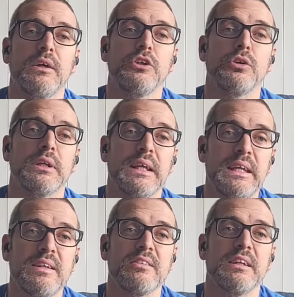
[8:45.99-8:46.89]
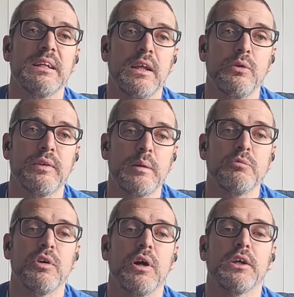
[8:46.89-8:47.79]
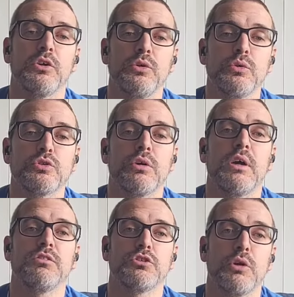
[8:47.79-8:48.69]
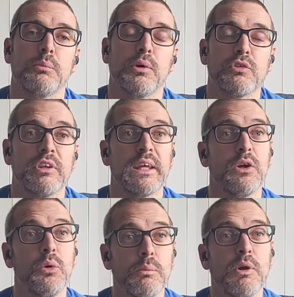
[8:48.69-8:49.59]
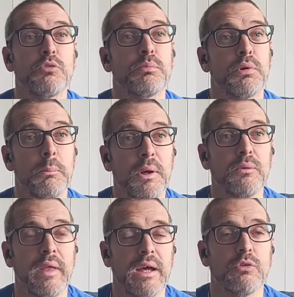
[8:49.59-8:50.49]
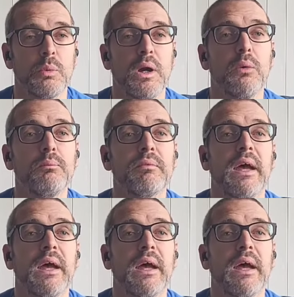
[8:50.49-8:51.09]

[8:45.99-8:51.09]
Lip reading: You can easily load them via Google Drive and Dropbox, and they almost promote that as well.